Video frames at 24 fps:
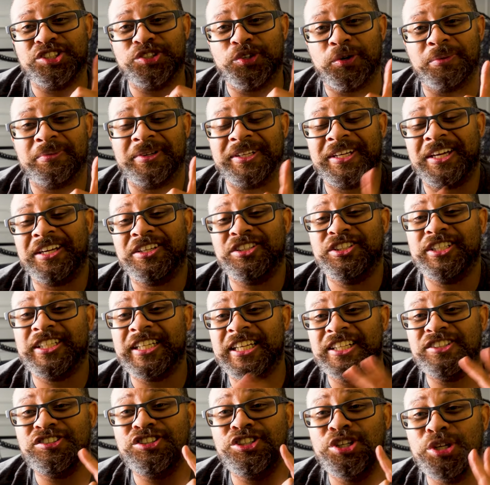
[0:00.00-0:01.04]
you normally get, you
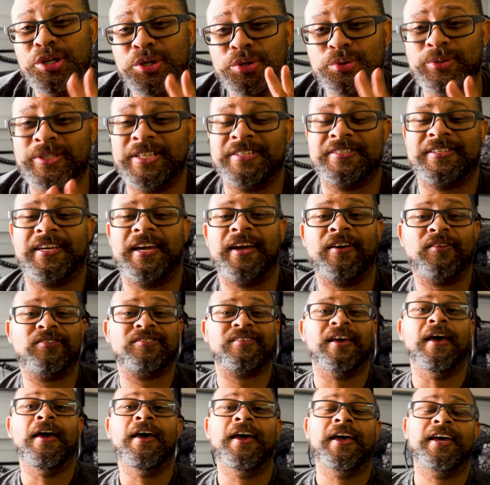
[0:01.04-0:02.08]
get two discounts.